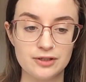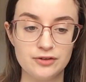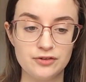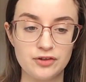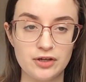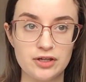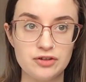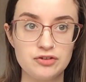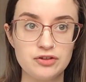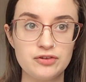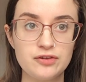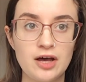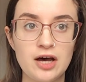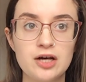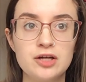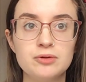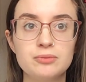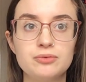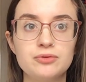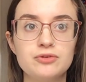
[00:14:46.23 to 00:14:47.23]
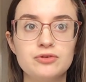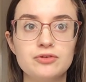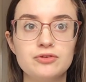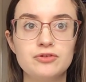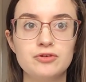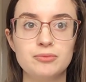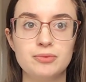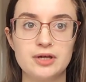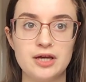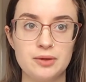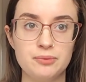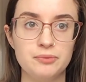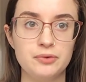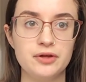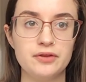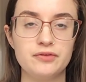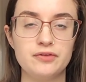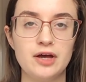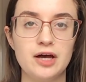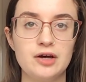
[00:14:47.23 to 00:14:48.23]
So it just helps to begin
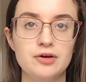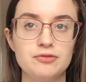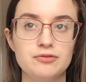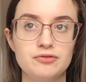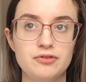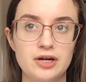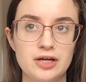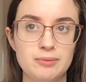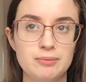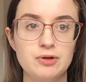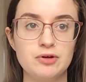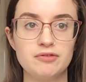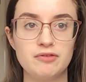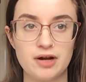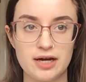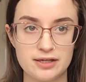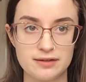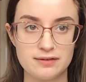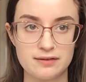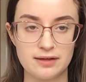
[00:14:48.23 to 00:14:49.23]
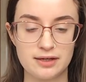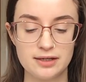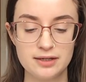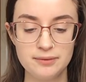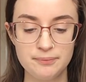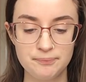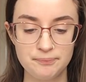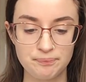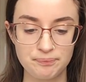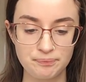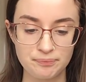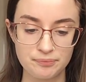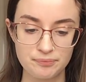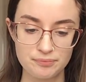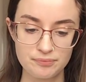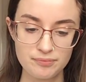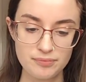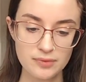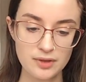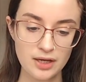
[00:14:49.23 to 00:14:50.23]
with to help frame your writing,
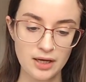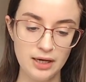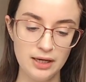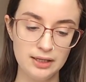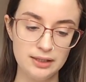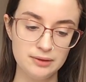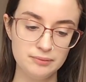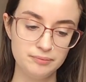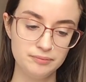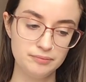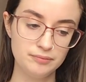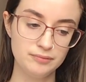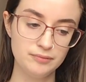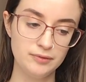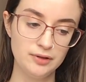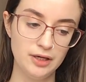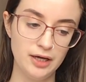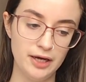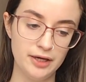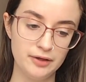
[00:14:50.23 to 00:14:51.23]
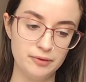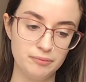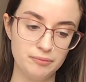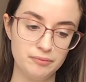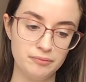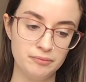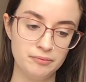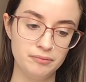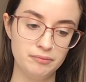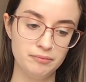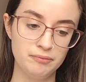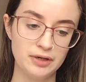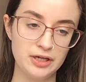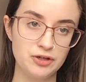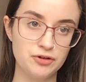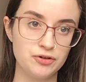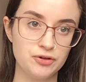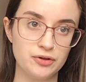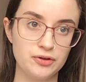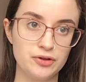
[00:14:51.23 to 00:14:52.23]
and
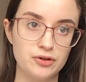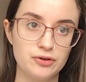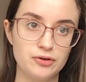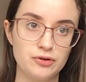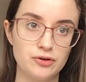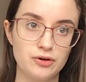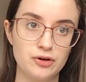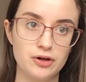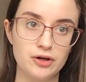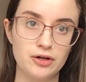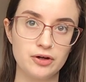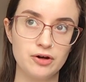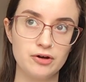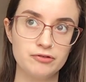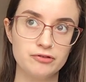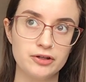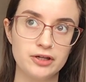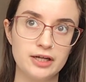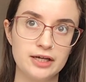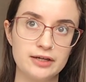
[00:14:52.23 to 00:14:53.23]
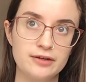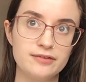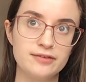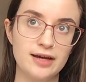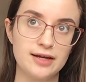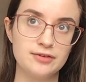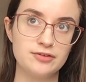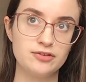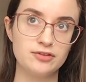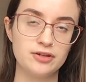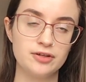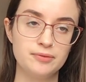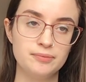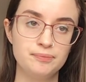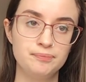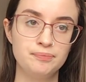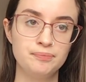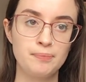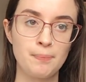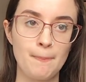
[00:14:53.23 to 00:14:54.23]
make sure that you're not going off on like a tangent.